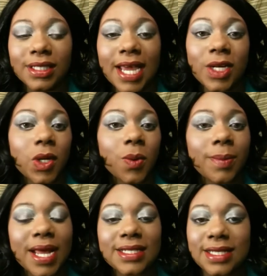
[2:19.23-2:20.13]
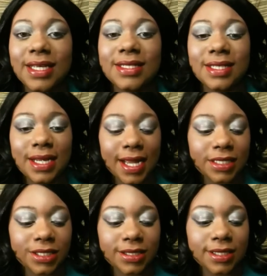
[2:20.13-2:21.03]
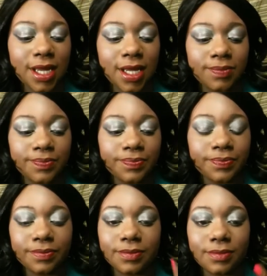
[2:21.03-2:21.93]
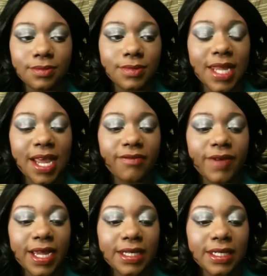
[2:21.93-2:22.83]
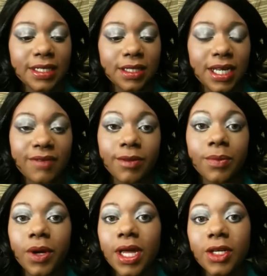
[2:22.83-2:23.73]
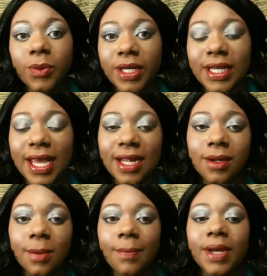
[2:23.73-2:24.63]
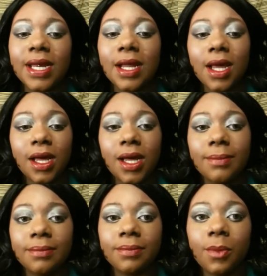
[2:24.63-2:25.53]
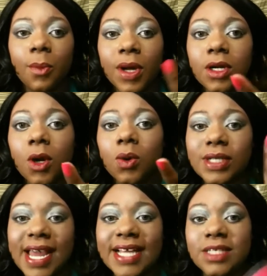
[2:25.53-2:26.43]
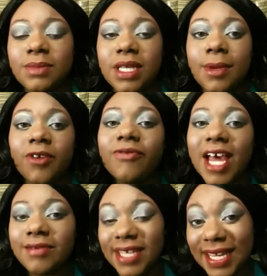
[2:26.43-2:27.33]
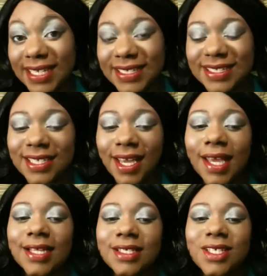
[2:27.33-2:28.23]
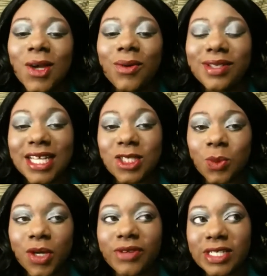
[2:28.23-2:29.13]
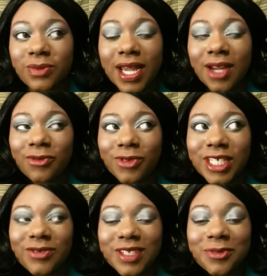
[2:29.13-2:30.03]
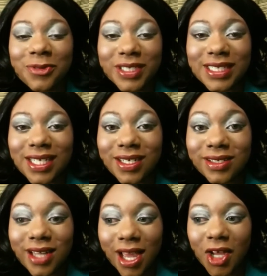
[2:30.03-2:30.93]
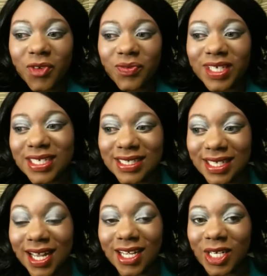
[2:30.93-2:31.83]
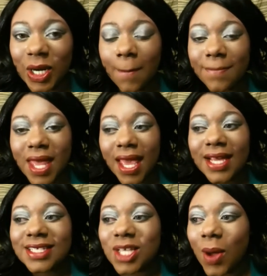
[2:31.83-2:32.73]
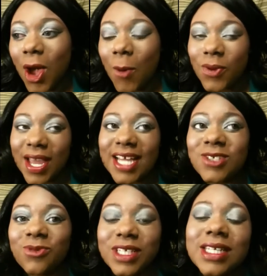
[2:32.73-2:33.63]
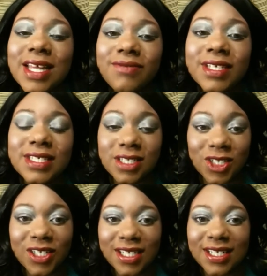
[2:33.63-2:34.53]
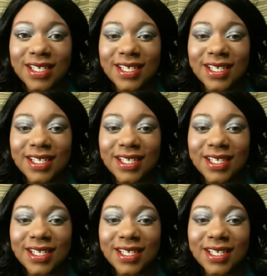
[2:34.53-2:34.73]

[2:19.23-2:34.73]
yeah i don't know where mine is and i just um, can't find it and I haven't bought a new one yet but um, one coat lasts me about five days. So that's one of the reasons why I really, really, really love Kleancolor. So I hope you guys really love this look.